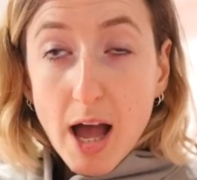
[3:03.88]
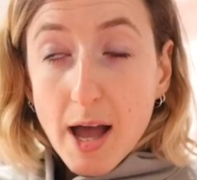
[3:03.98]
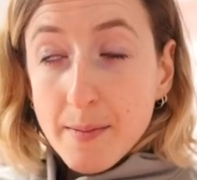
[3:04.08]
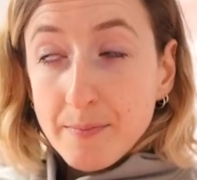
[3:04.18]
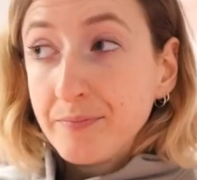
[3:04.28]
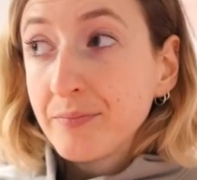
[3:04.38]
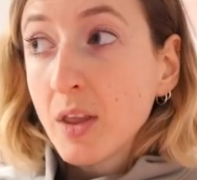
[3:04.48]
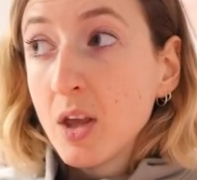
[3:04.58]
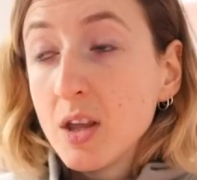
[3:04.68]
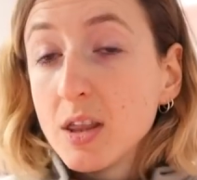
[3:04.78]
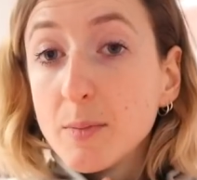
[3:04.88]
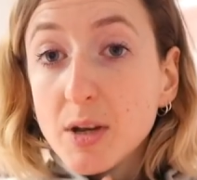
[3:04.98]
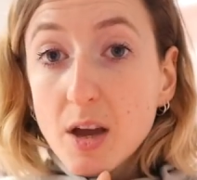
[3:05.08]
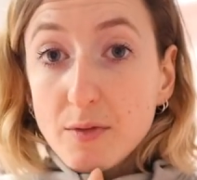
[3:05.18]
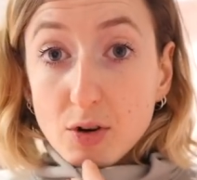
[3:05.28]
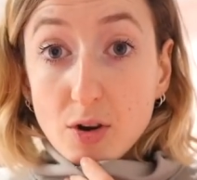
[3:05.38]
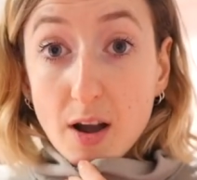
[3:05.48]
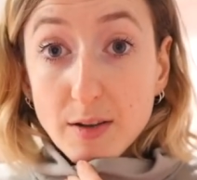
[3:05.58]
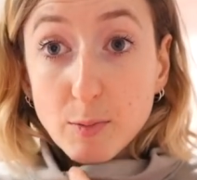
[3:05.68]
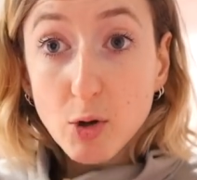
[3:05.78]
um, the Minerva
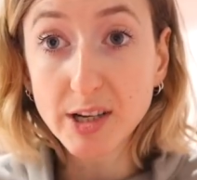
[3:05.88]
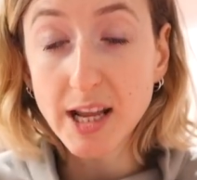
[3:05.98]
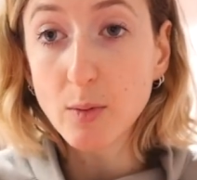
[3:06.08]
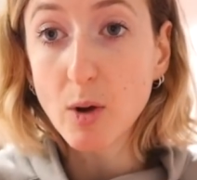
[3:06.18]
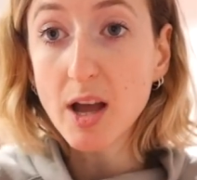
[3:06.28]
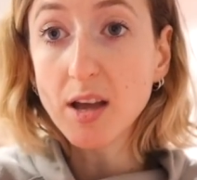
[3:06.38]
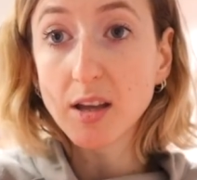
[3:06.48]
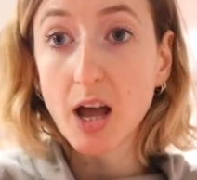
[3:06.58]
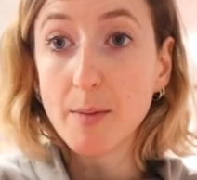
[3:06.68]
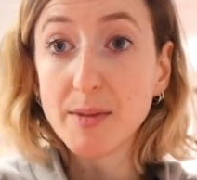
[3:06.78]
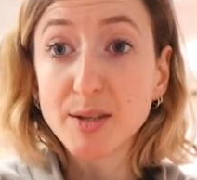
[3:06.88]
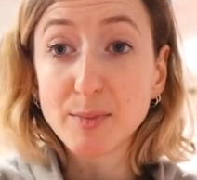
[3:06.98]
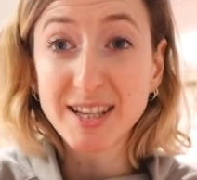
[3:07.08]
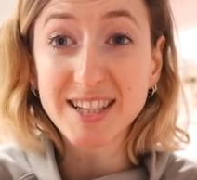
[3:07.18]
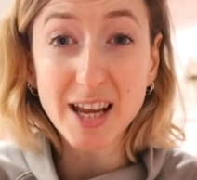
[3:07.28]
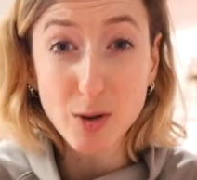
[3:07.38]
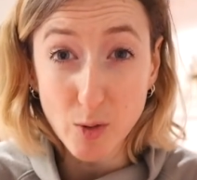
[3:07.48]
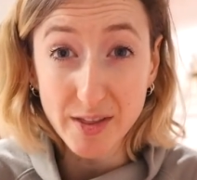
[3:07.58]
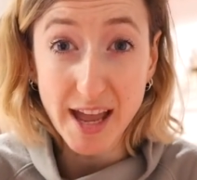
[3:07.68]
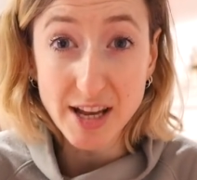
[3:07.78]
Crafts Blogger Network. Um, this is my second
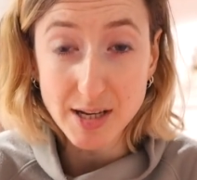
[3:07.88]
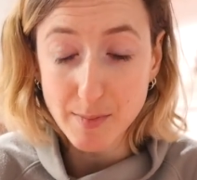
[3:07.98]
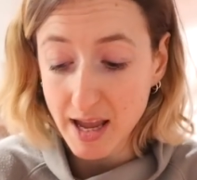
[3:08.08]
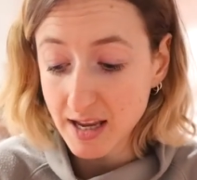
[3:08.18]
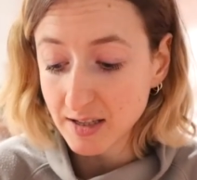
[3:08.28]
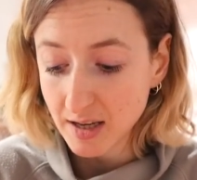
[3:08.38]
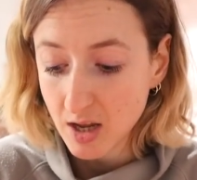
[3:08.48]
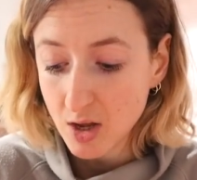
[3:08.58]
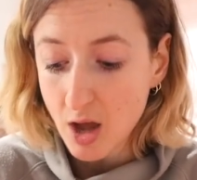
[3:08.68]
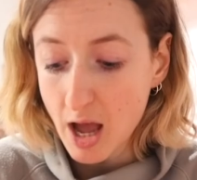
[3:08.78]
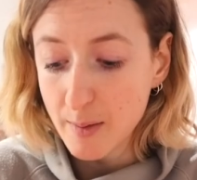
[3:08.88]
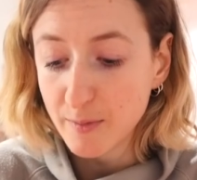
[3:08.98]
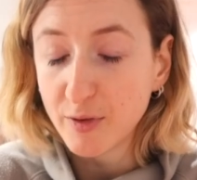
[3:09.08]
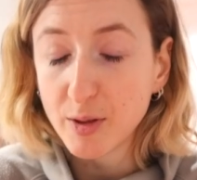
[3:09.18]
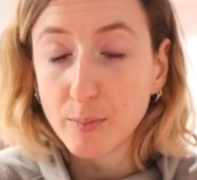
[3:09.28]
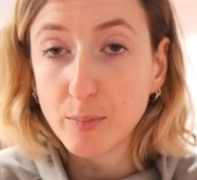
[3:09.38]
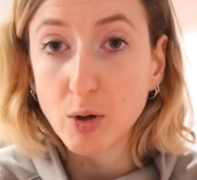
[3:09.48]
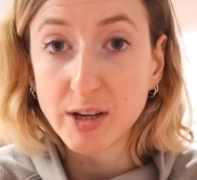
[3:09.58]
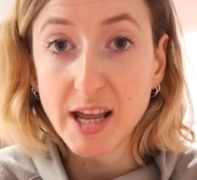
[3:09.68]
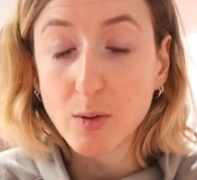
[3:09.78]
one that I actually made um, for the
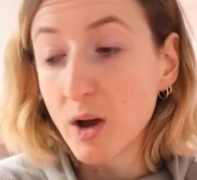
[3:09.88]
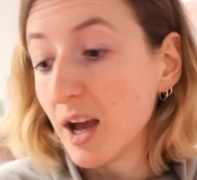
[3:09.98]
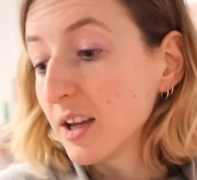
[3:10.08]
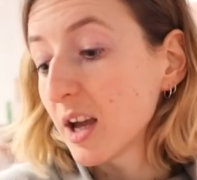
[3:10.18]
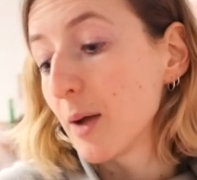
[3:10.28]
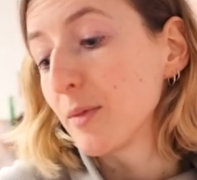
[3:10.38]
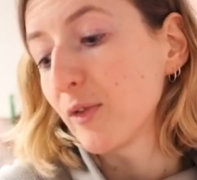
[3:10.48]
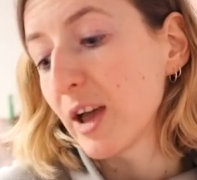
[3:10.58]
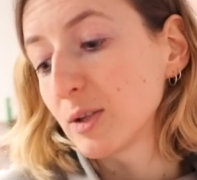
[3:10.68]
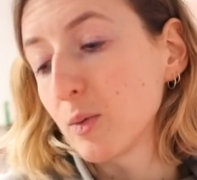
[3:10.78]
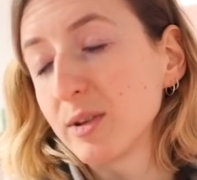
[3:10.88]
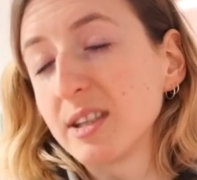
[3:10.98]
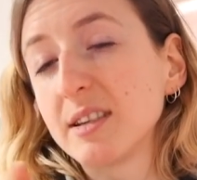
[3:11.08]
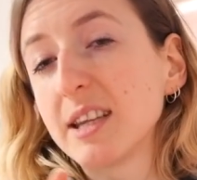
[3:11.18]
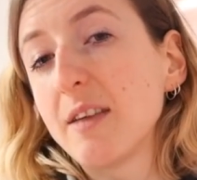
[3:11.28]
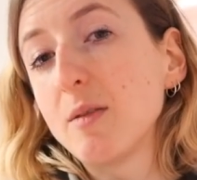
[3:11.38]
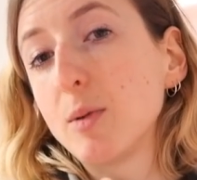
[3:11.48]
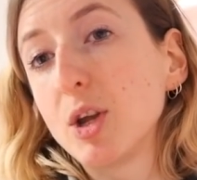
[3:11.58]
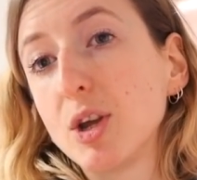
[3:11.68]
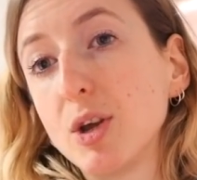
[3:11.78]
Blogger Network. Um, the first one was navy
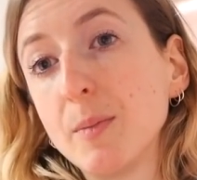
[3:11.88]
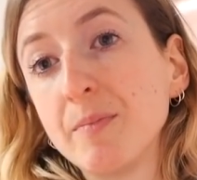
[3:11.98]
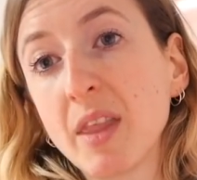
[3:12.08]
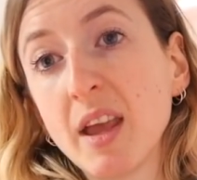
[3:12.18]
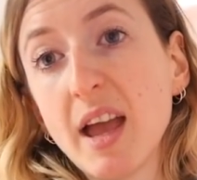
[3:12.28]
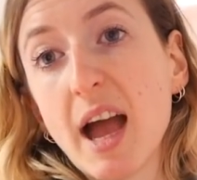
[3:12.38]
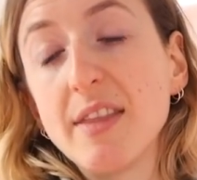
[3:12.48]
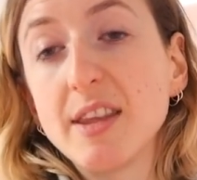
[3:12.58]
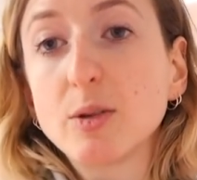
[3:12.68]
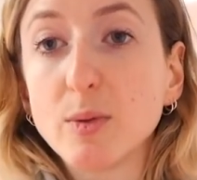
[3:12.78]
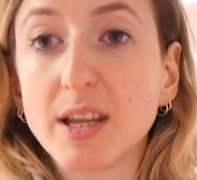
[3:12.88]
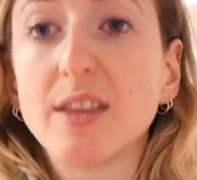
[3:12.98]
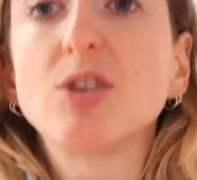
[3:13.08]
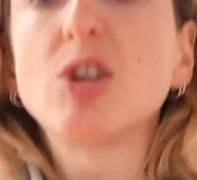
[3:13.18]
blue, and this one's like the